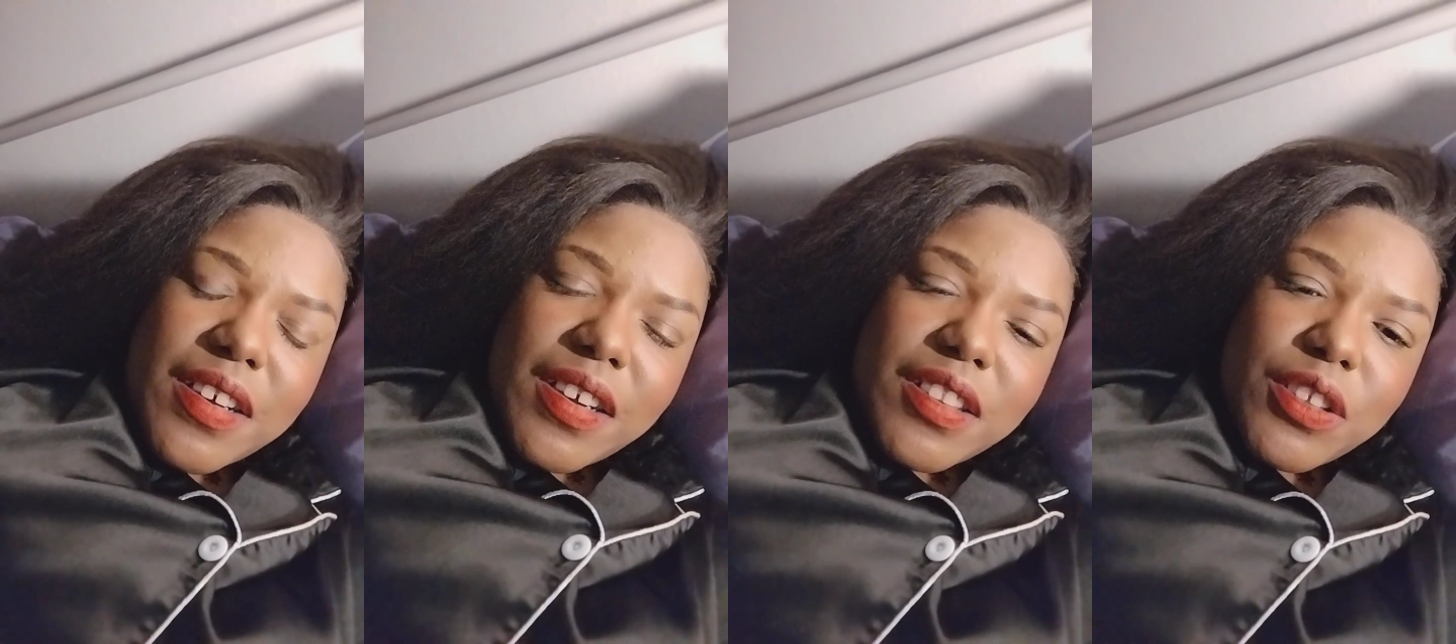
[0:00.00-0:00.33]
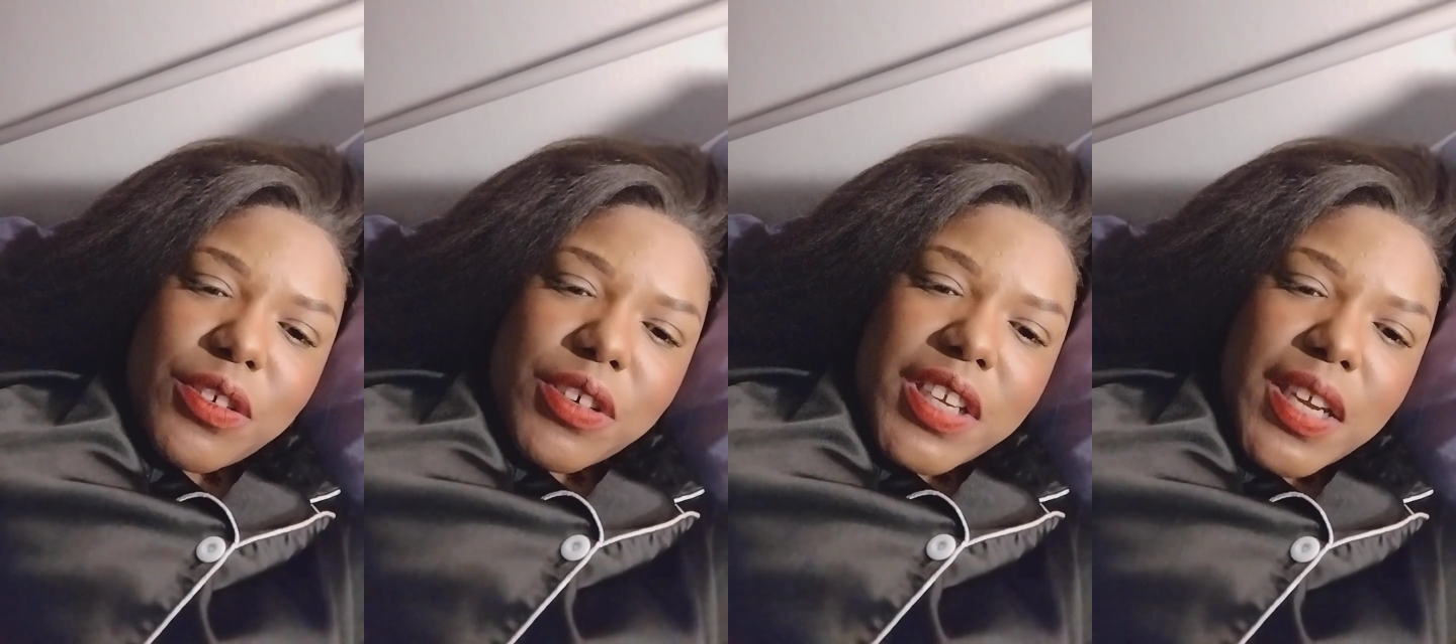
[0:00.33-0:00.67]

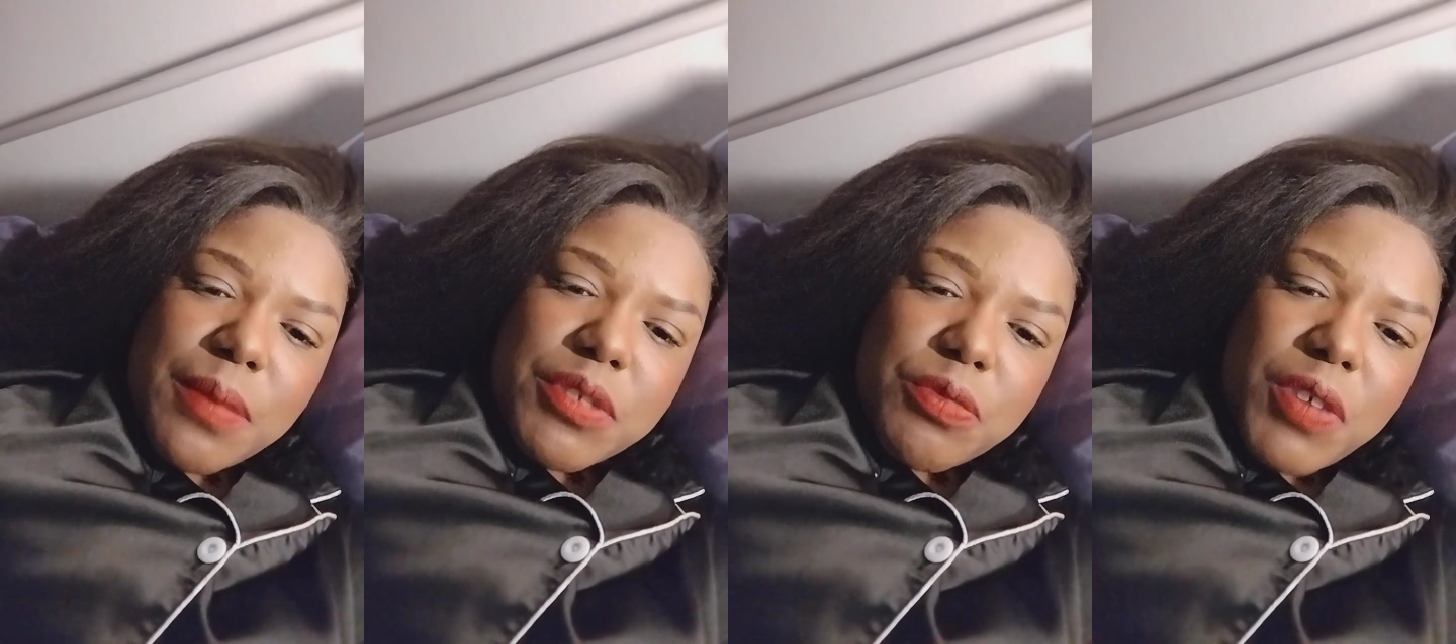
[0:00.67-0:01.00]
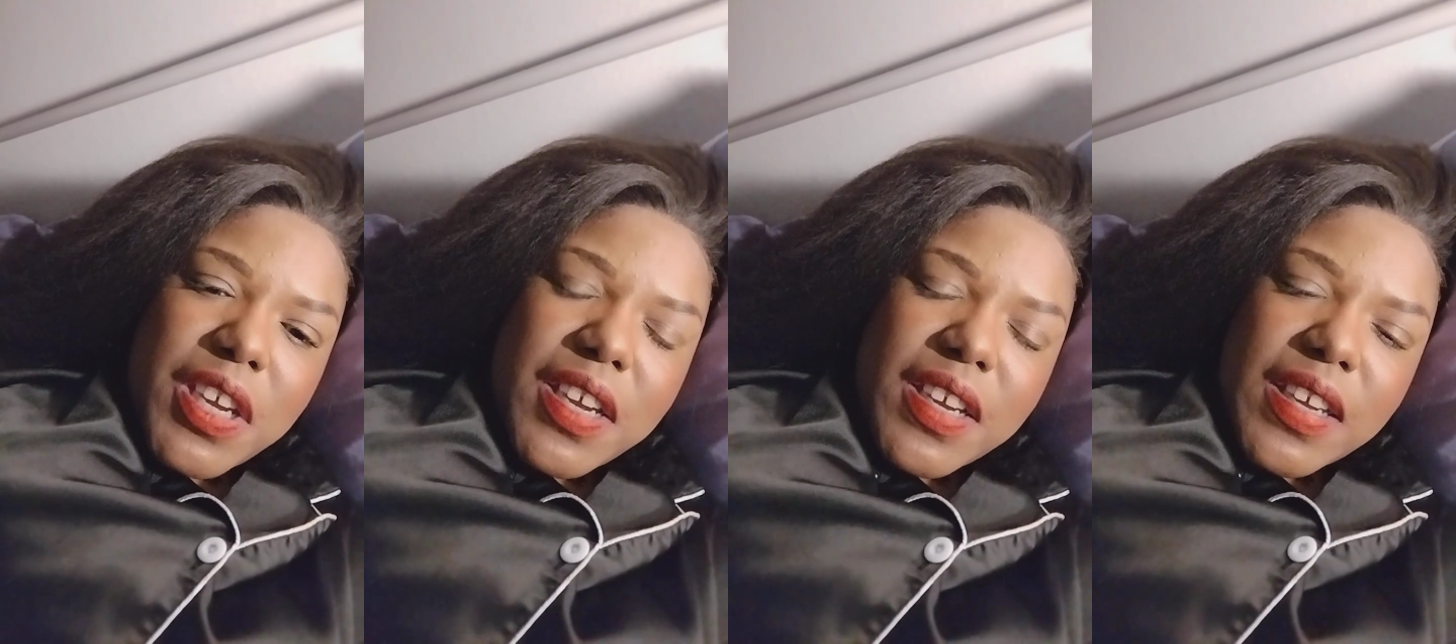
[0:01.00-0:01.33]
Lil Kim's
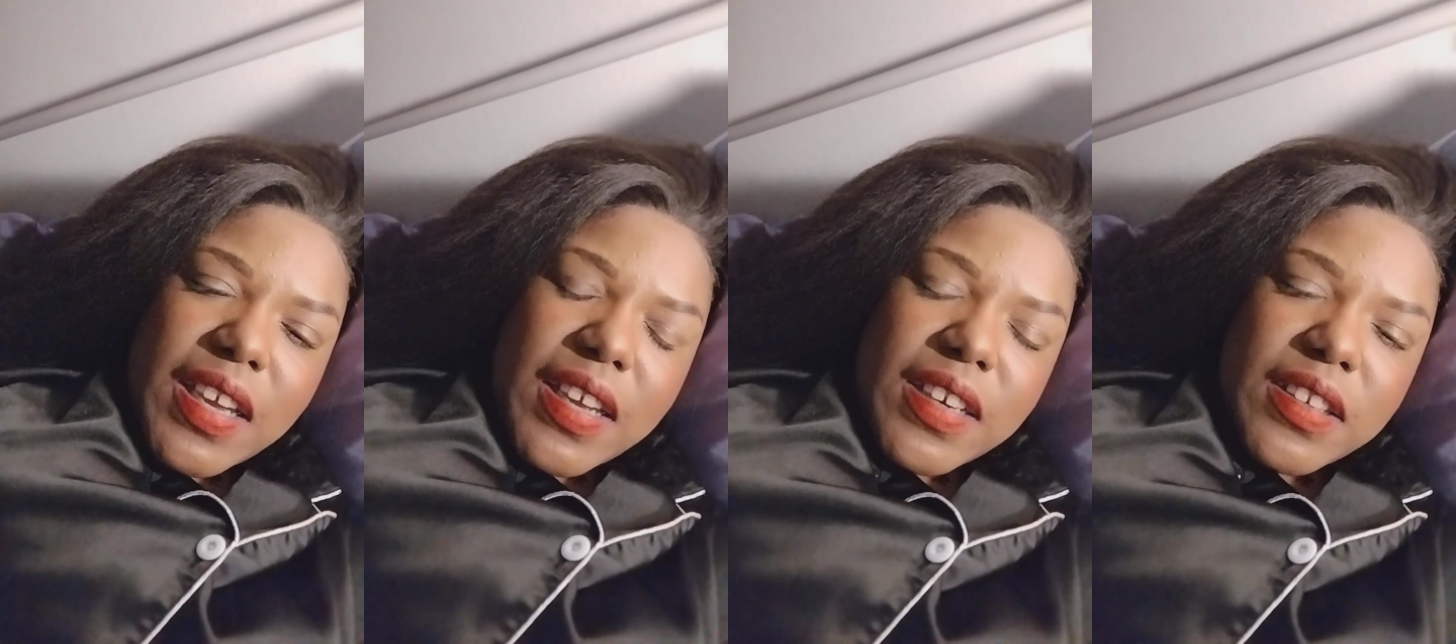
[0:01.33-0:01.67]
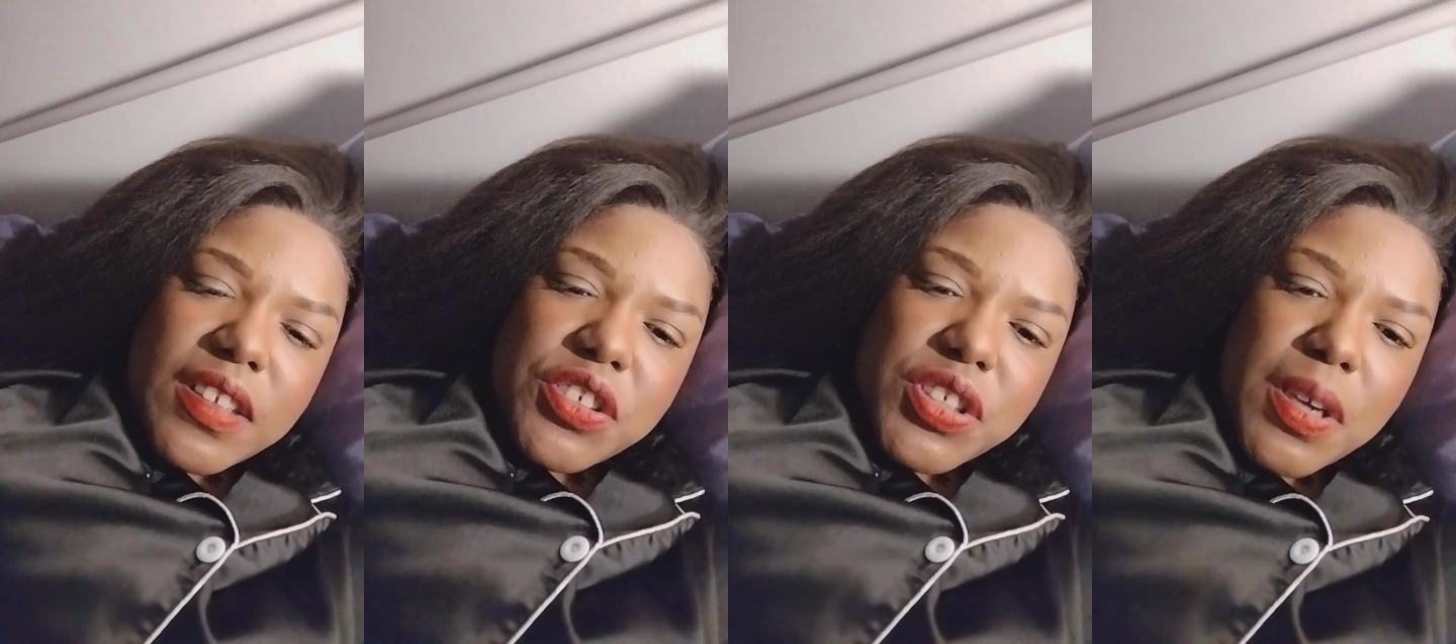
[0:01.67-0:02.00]
wig in
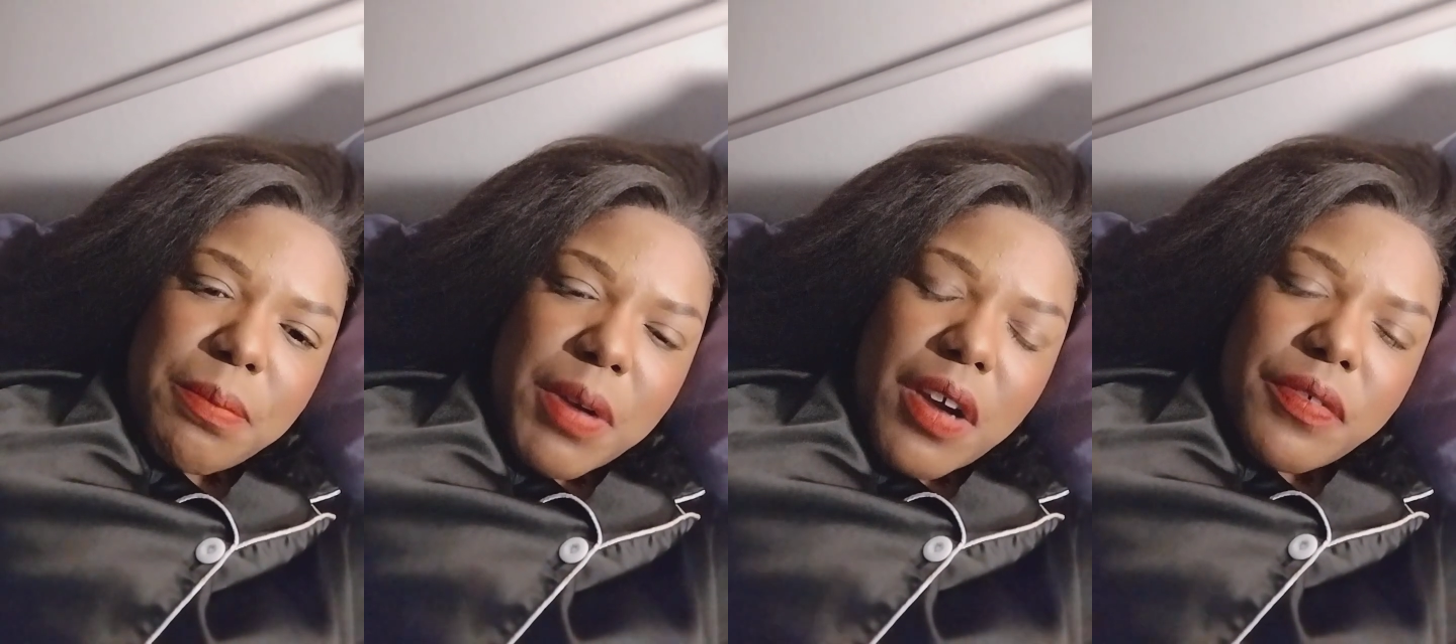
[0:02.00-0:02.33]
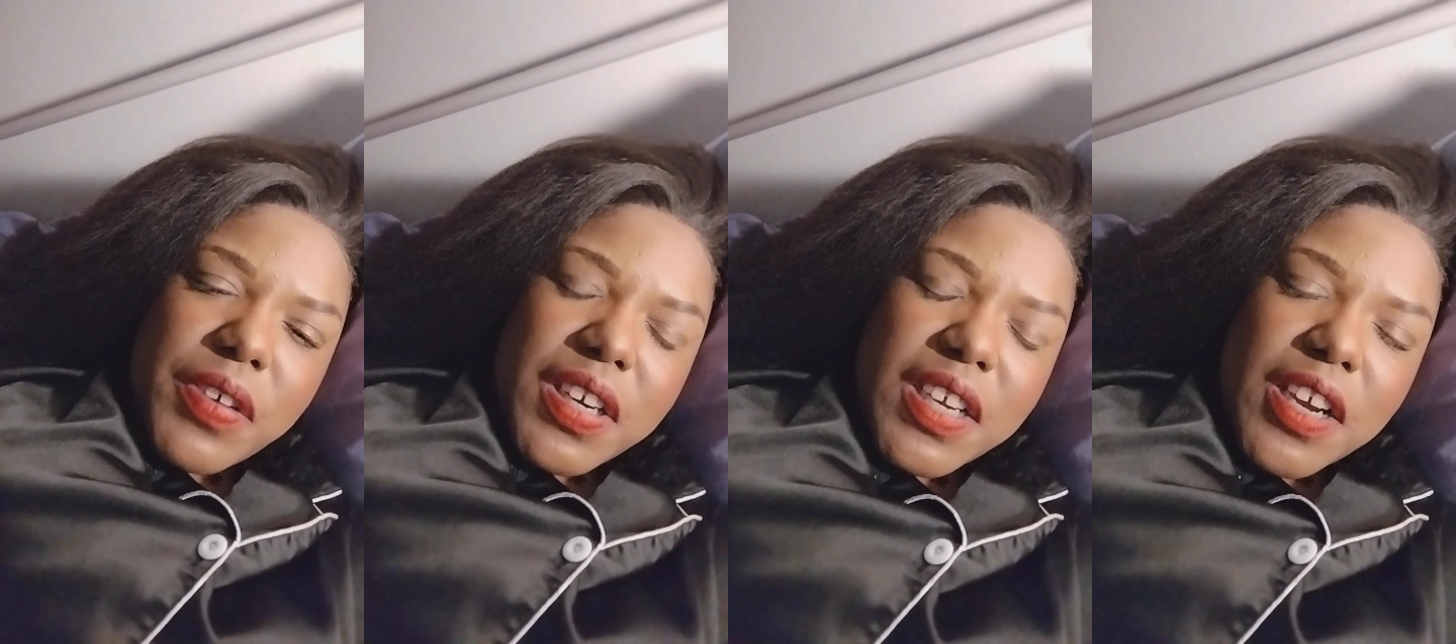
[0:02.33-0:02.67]
the jump off
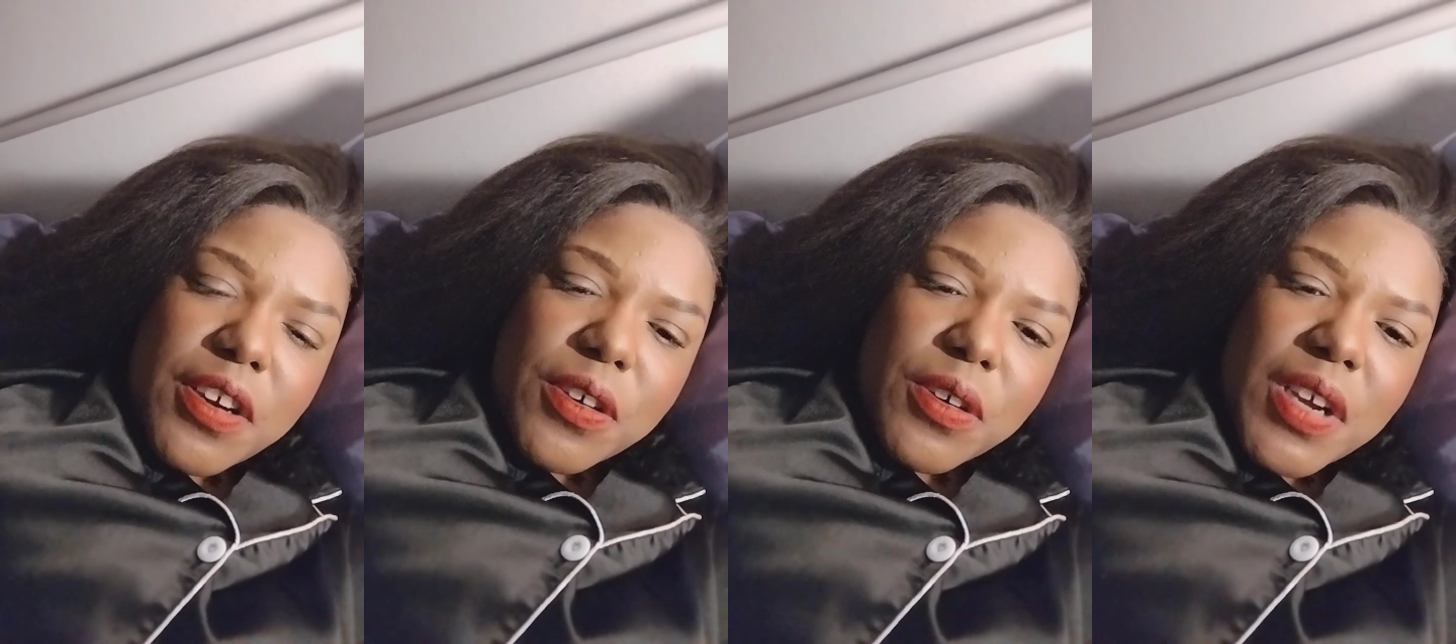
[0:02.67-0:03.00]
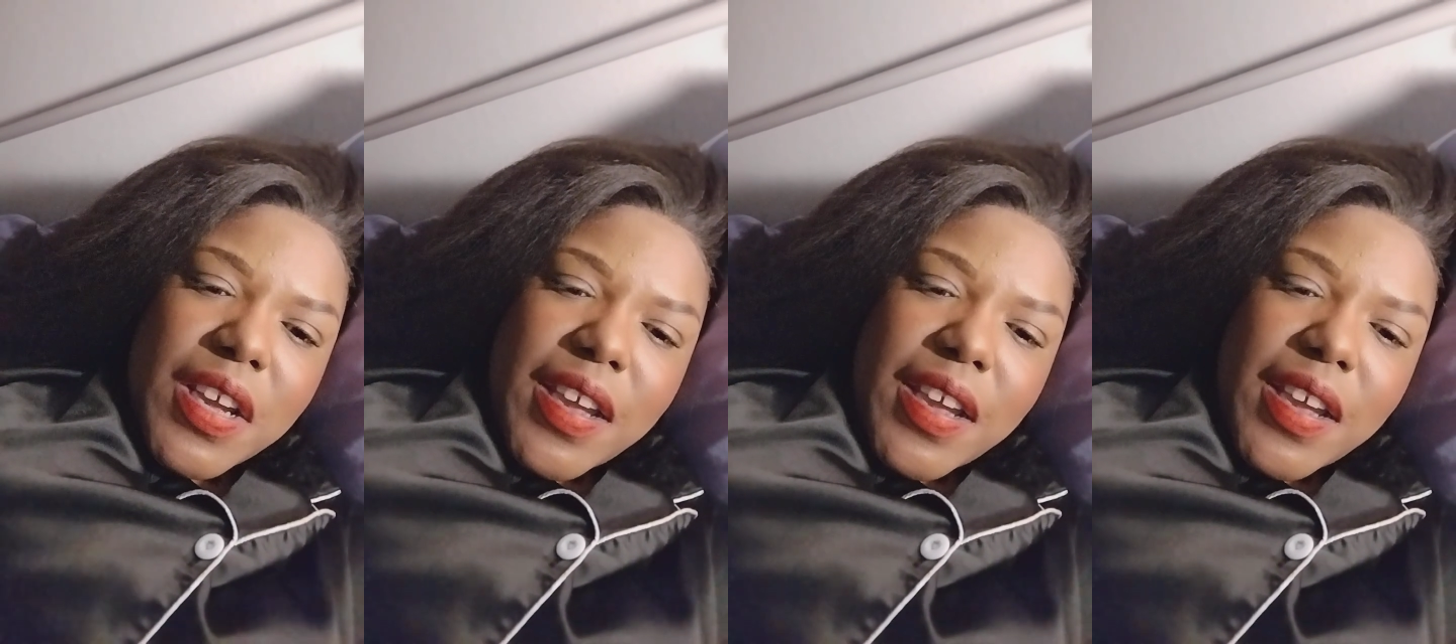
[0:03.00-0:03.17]
video,